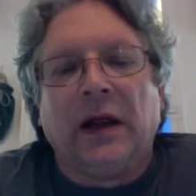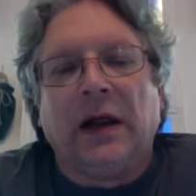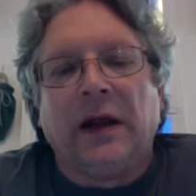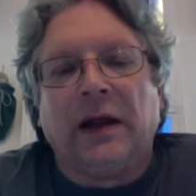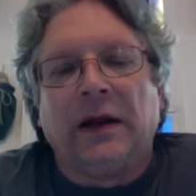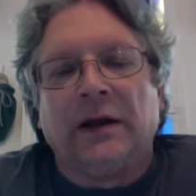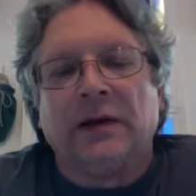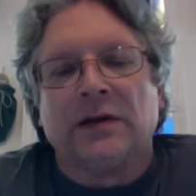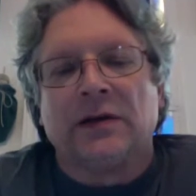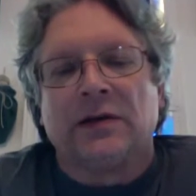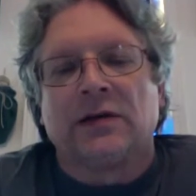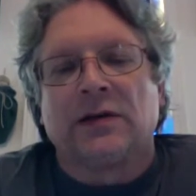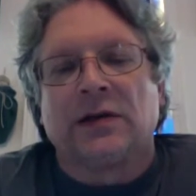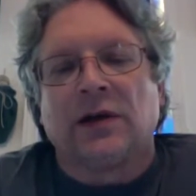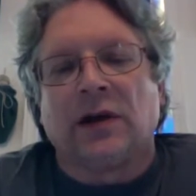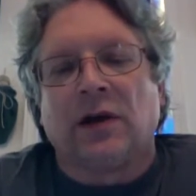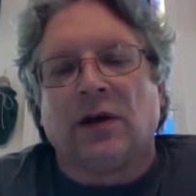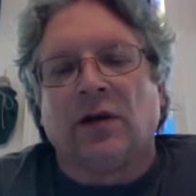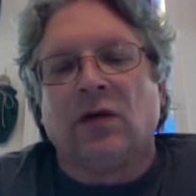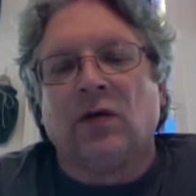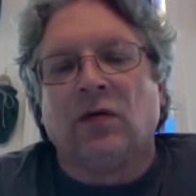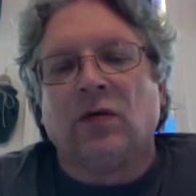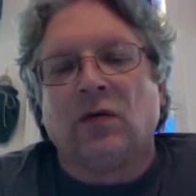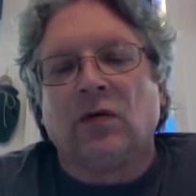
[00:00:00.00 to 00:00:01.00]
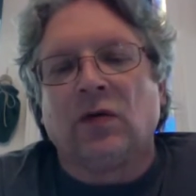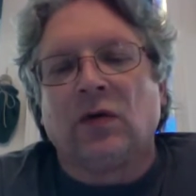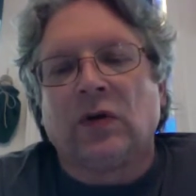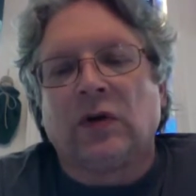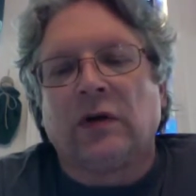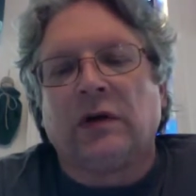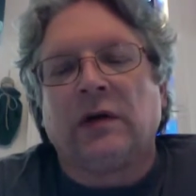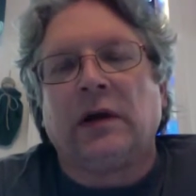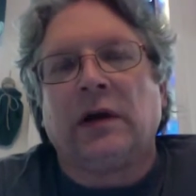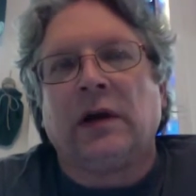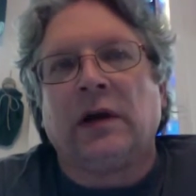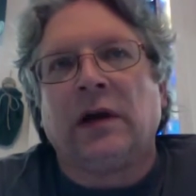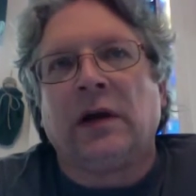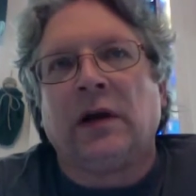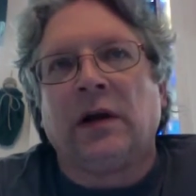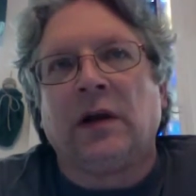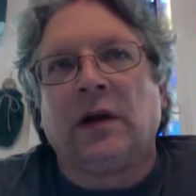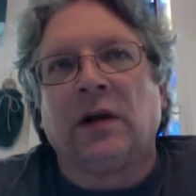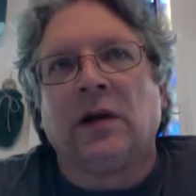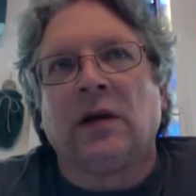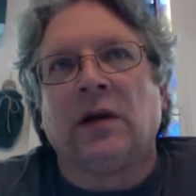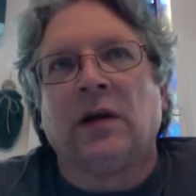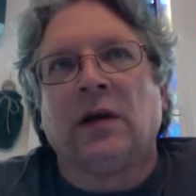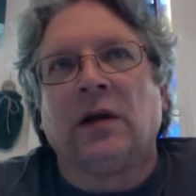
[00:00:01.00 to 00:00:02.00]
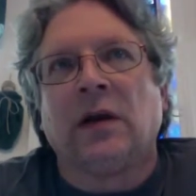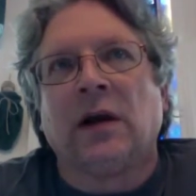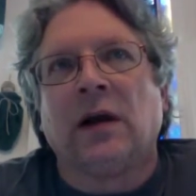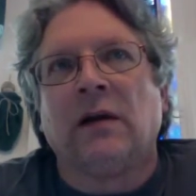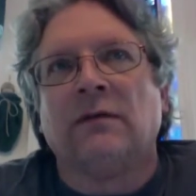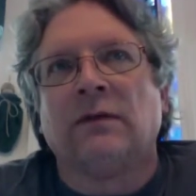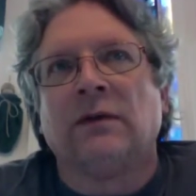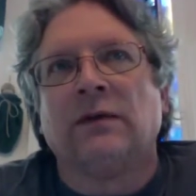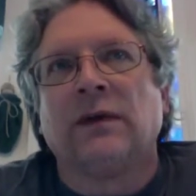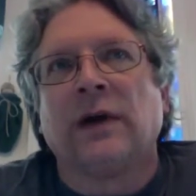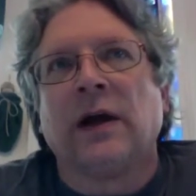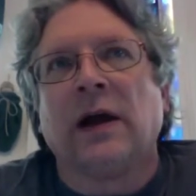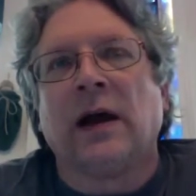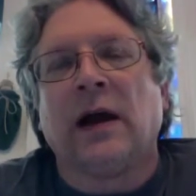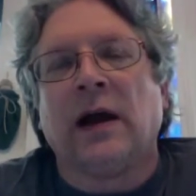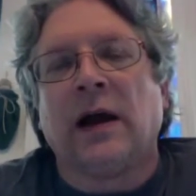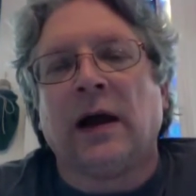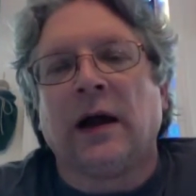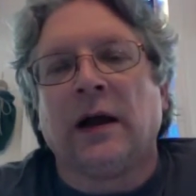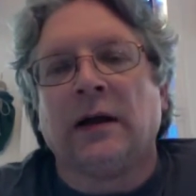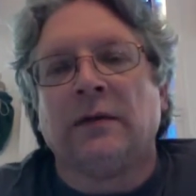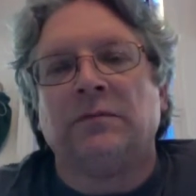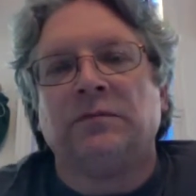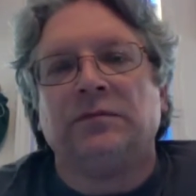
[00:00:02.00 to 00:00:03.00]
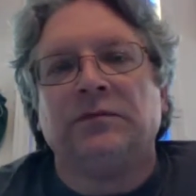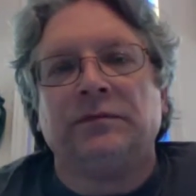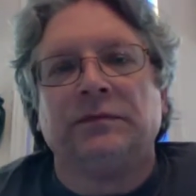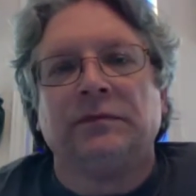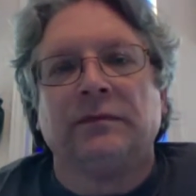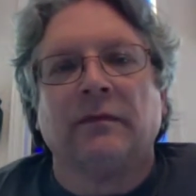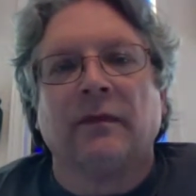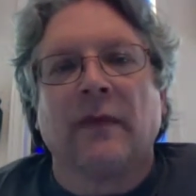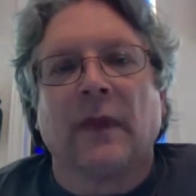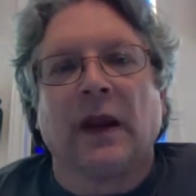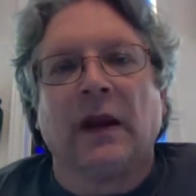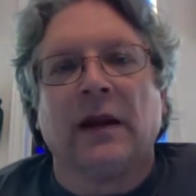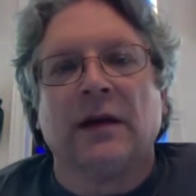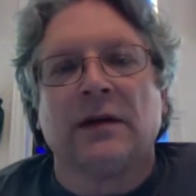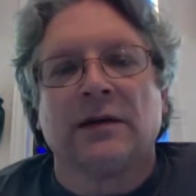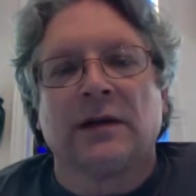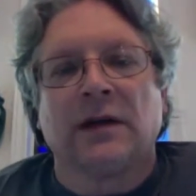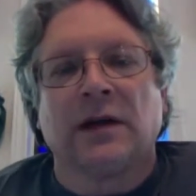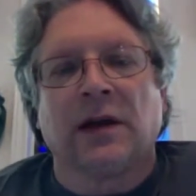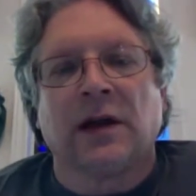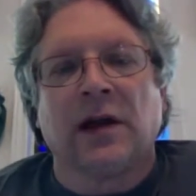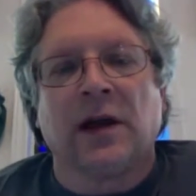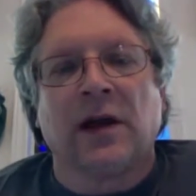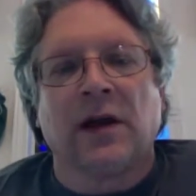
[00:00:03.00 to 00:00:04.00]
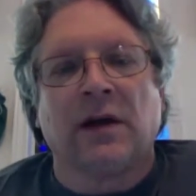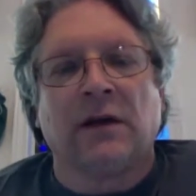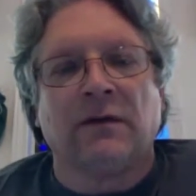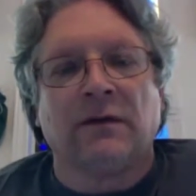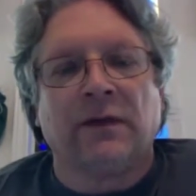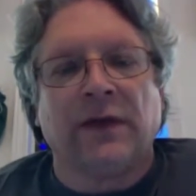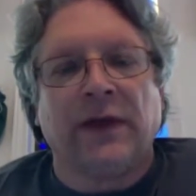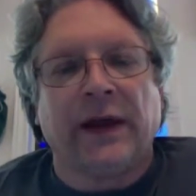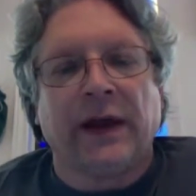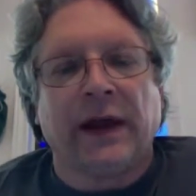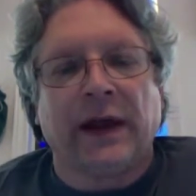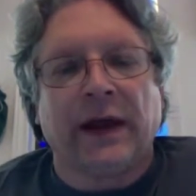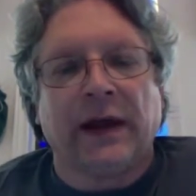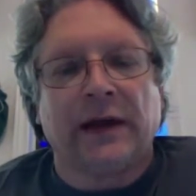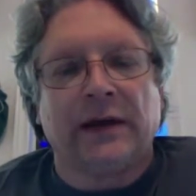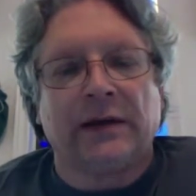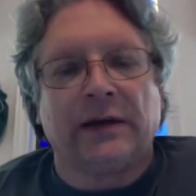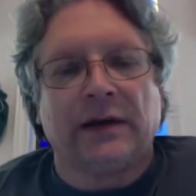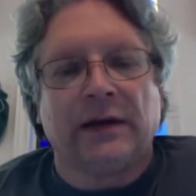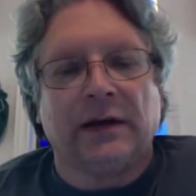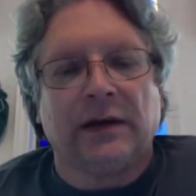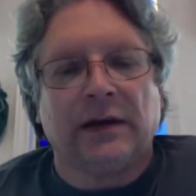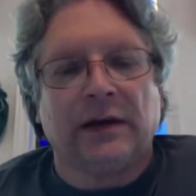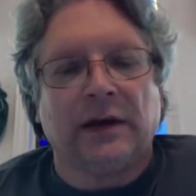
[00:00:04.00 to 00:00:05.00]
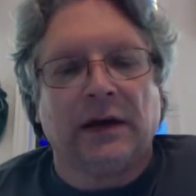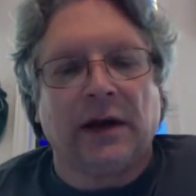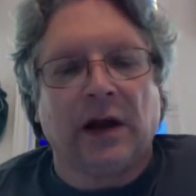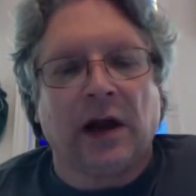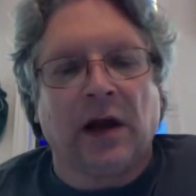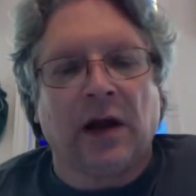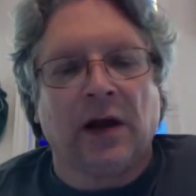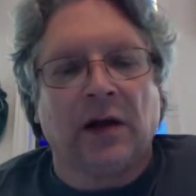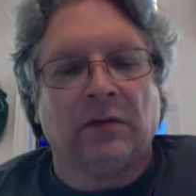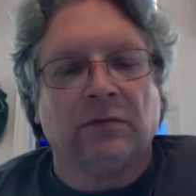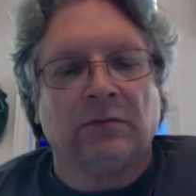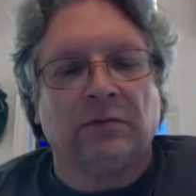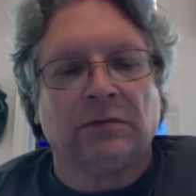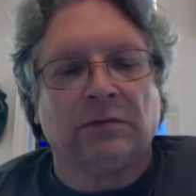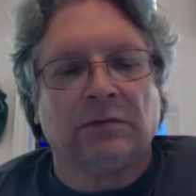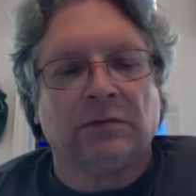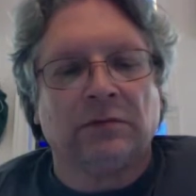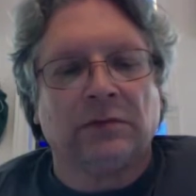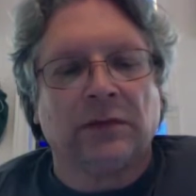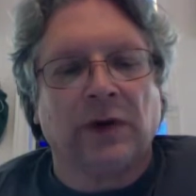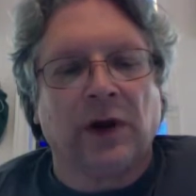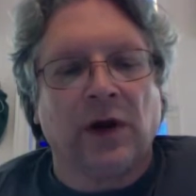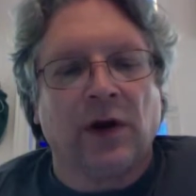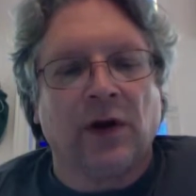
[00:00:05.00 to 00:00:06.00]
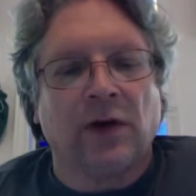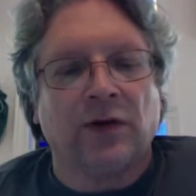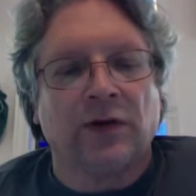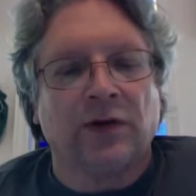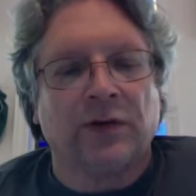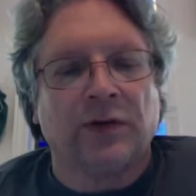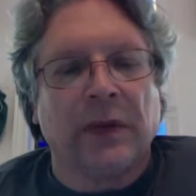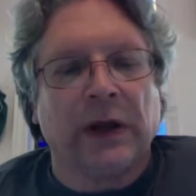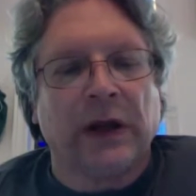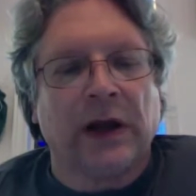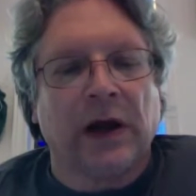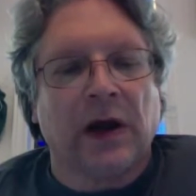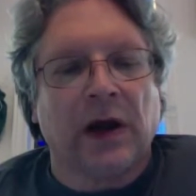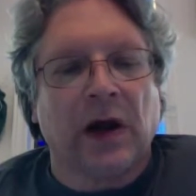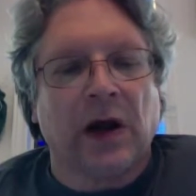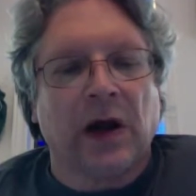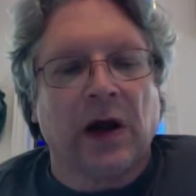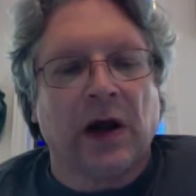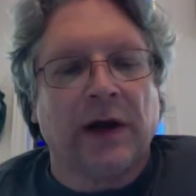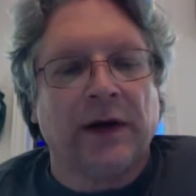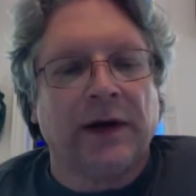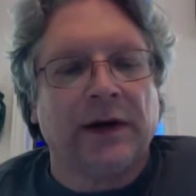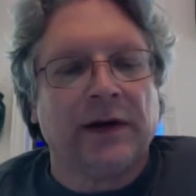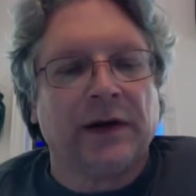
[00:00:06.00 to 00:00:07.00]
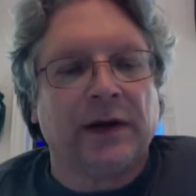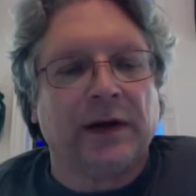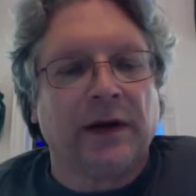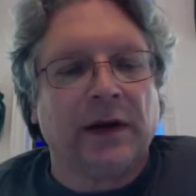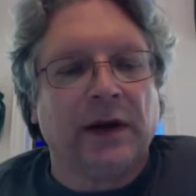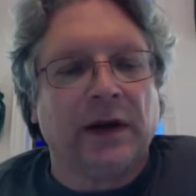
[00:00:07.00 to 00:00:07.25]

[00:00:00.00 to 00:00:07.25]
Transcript: And so uh, the love of God is a love that um, goes beyond.